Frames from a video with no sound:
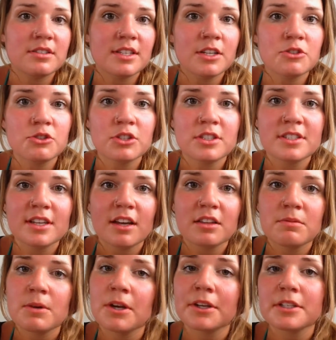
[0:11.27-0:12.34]
Central and South
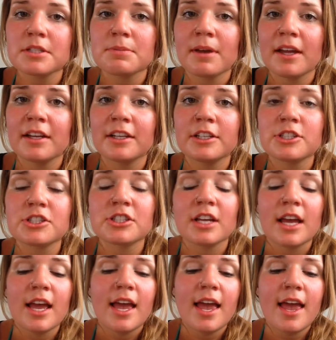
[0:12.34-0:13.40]
American Spanish
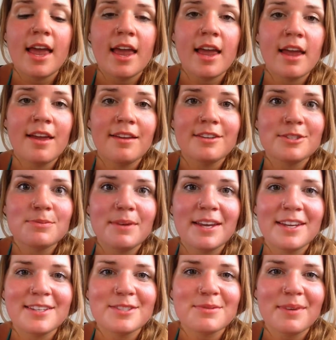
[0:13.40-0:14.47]
and
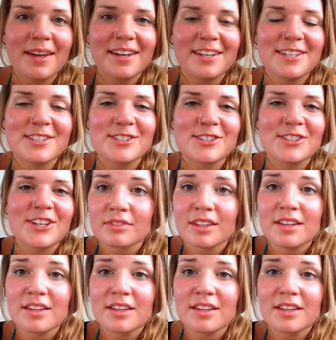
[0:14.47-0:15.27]
Spain Spanish.